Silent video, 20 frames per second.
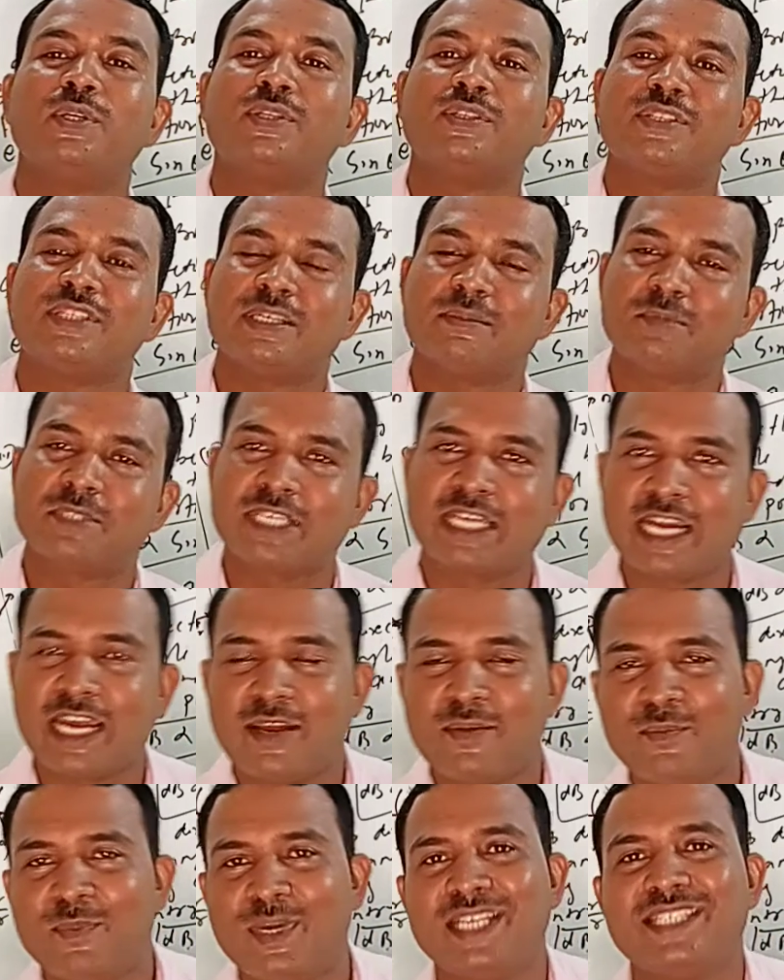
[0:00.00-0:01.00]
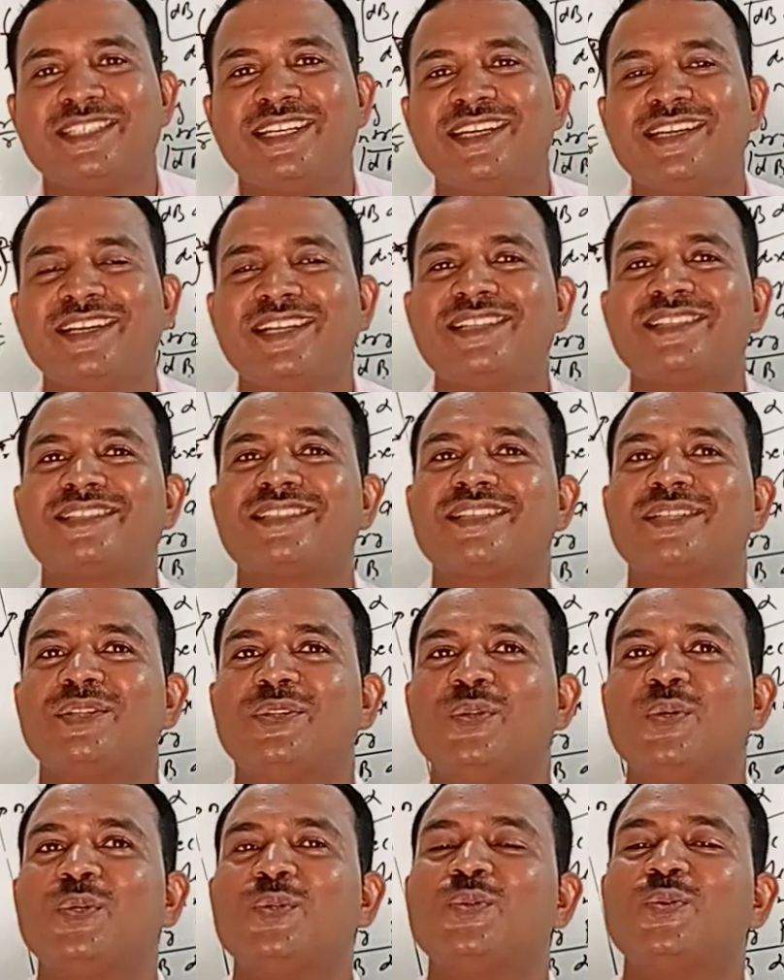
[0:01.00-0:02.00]
subscribe my channels,
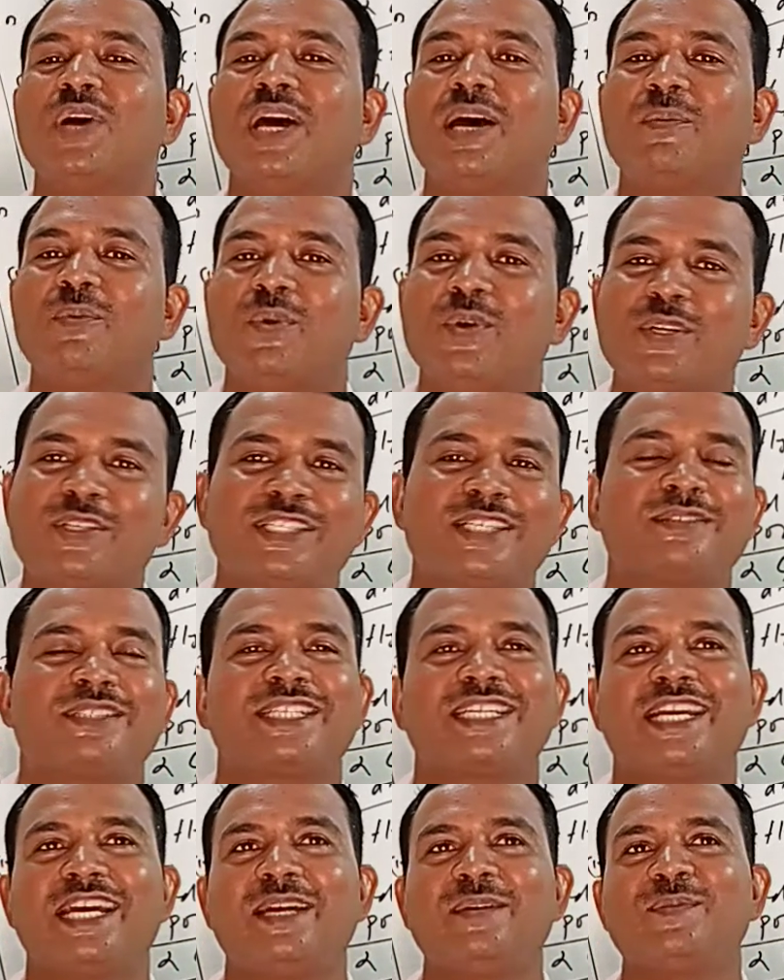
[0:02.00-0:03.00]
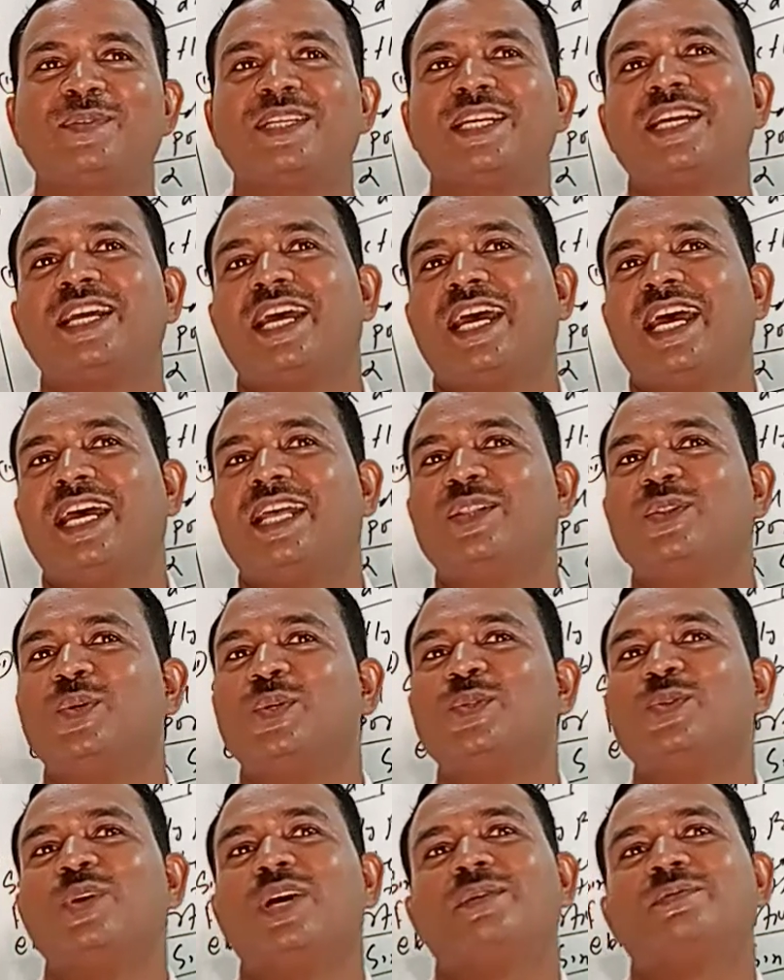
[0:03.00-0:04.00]
those who have not subscribed, and
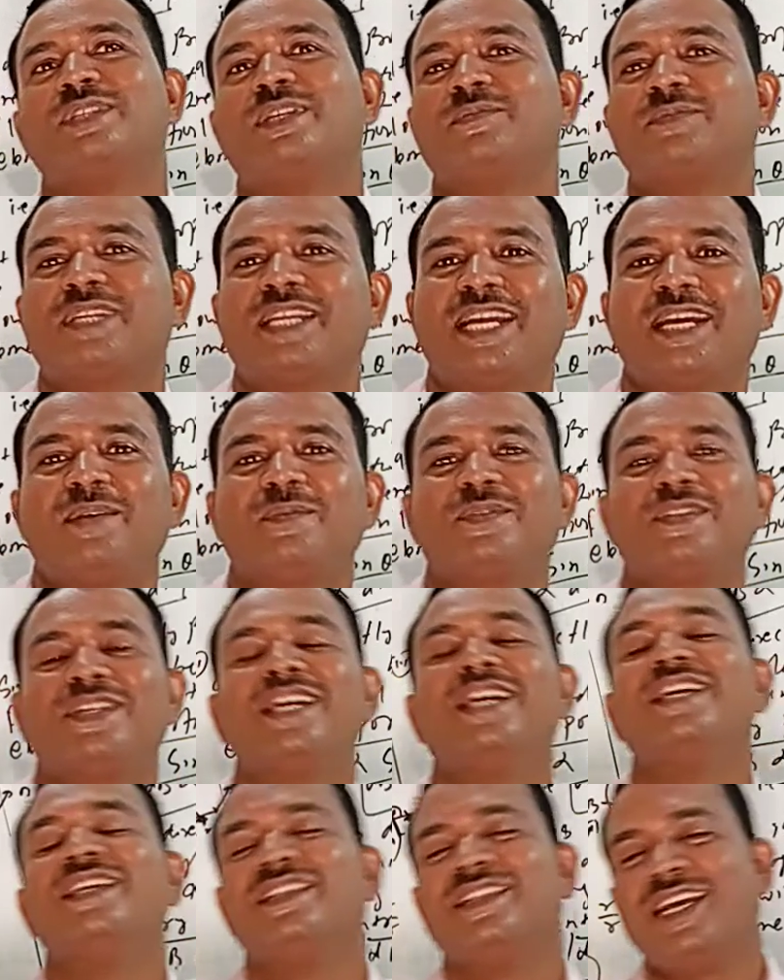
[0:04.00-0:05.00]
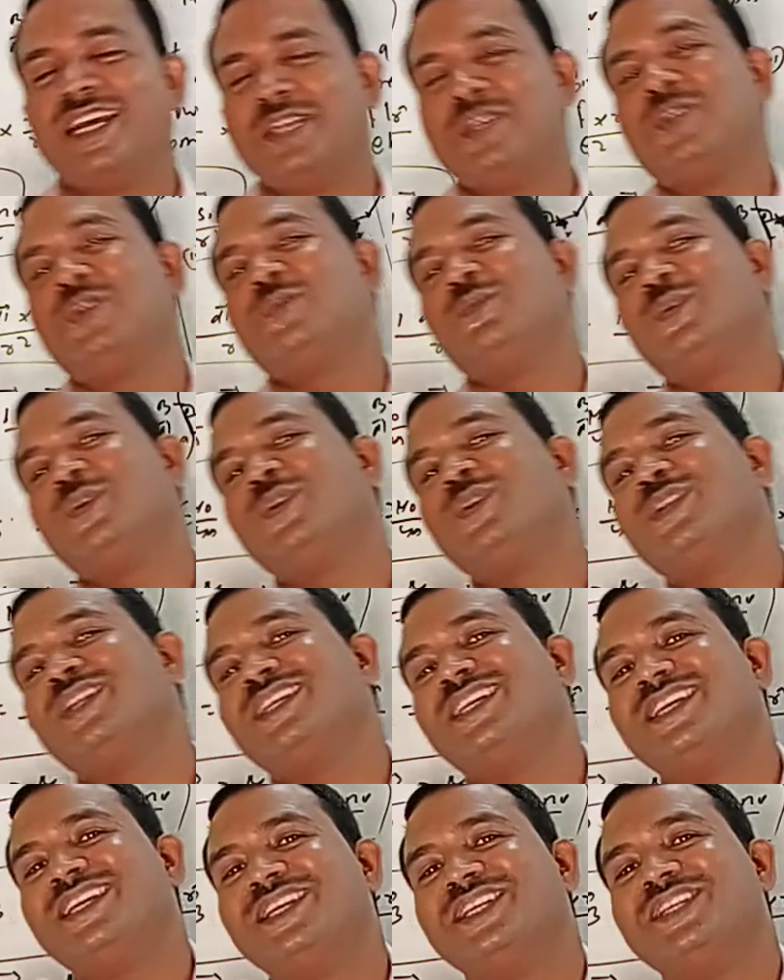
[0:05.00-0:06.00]
those who have subscribed, thank you for,
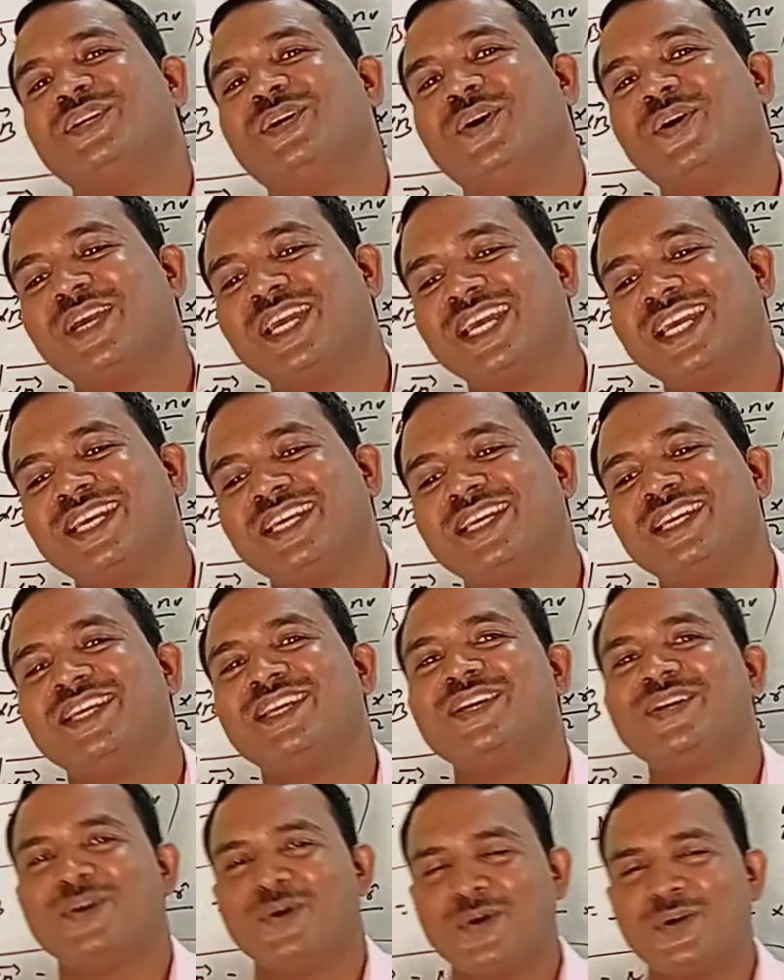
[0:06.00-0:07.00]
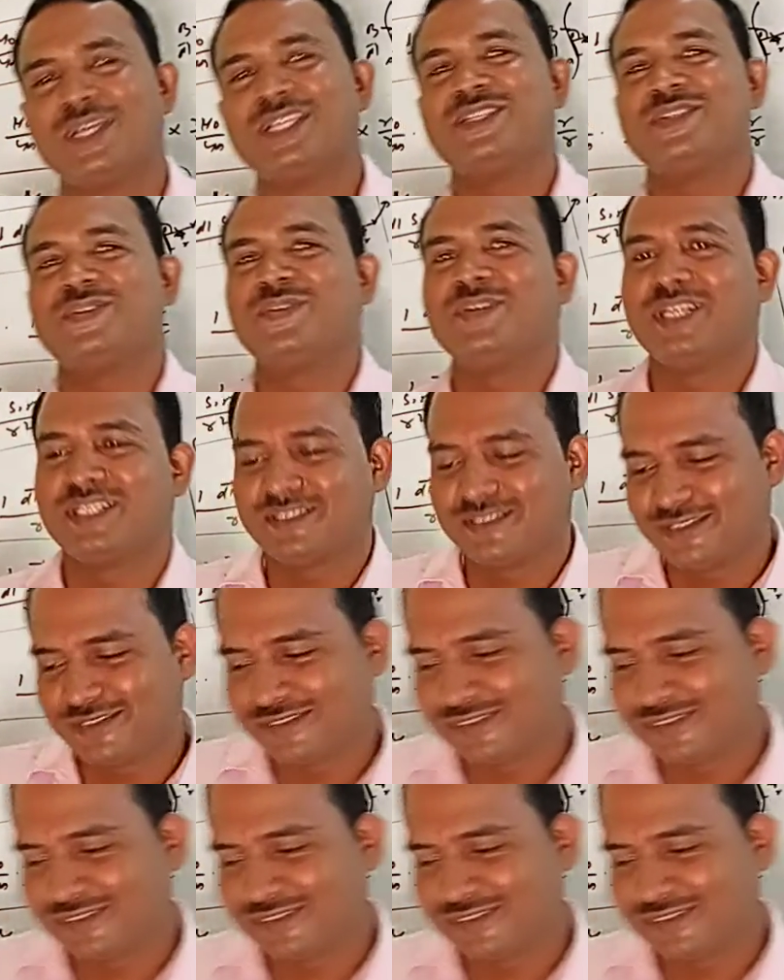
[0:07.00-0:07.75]
okay, okay student.